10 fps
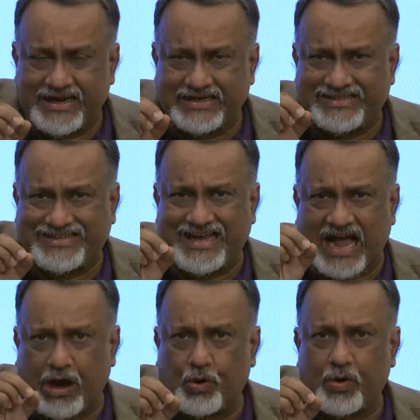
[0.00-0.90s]
and see
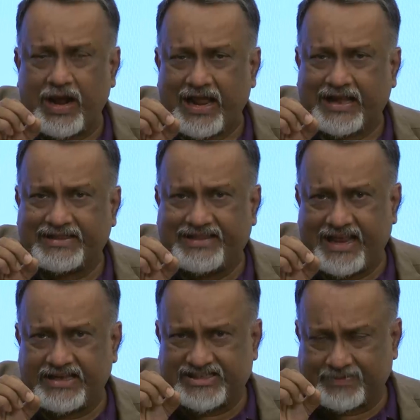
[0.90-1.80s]
how
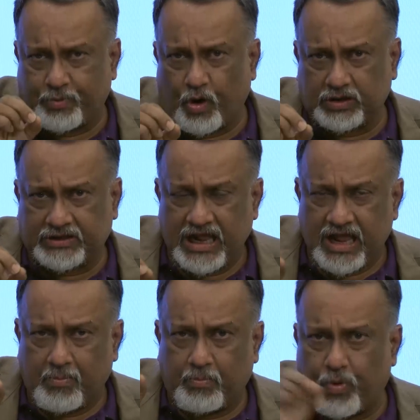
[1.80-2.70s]
they support
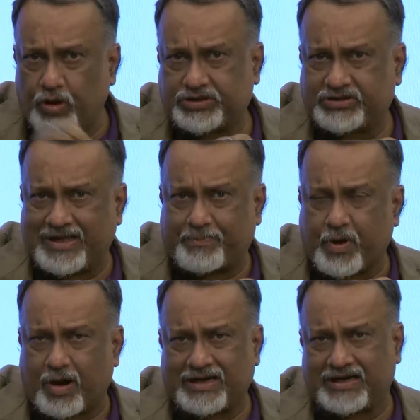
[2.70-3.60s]
both the
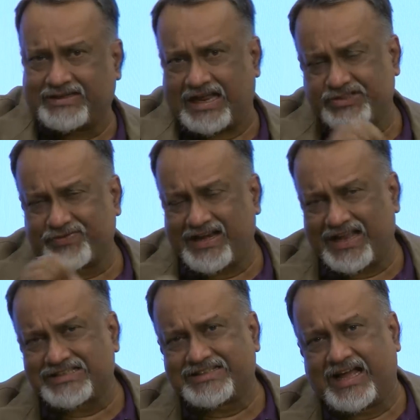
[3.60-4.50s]
product as well
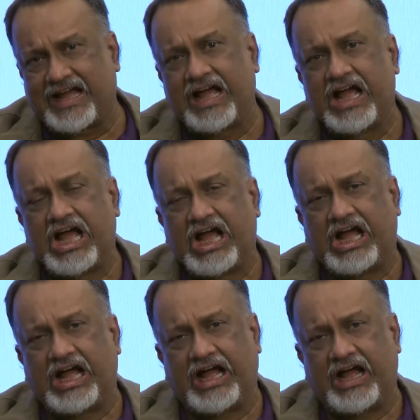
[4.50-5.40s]
as the
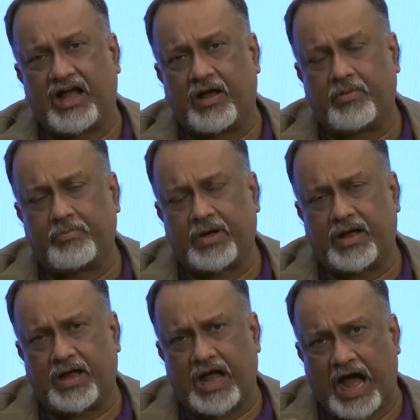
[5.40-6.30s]

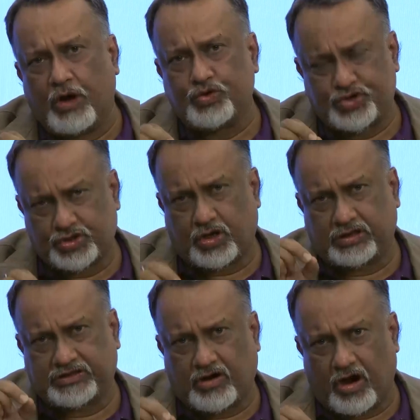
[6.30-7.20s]
house or
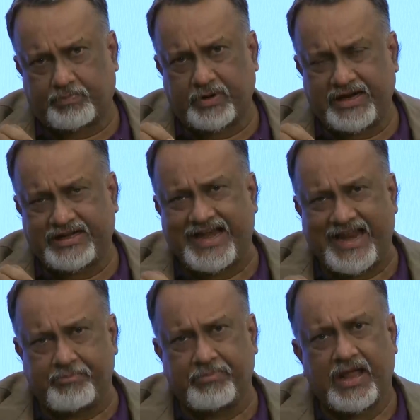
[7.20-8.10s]
the corporate
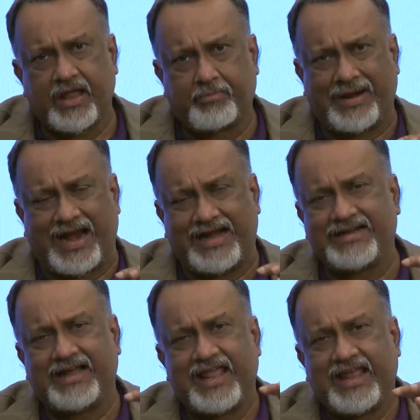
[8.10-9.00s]
name
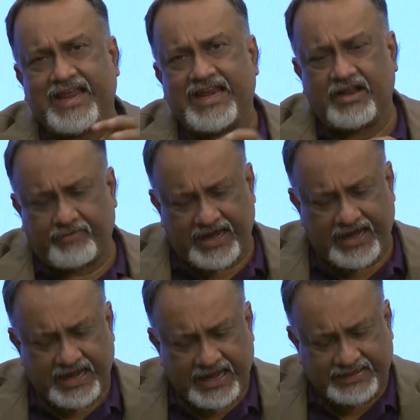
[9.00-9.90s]
brand in a
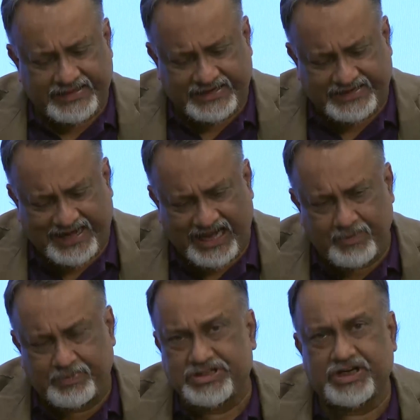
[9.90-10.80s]
way that they
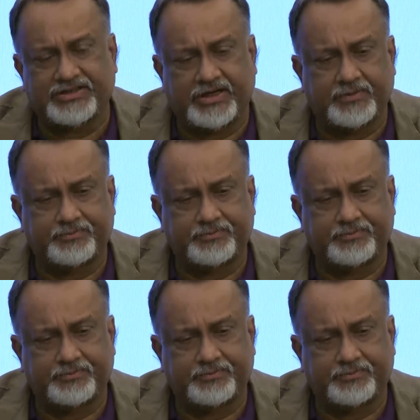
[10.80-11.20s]
help each other.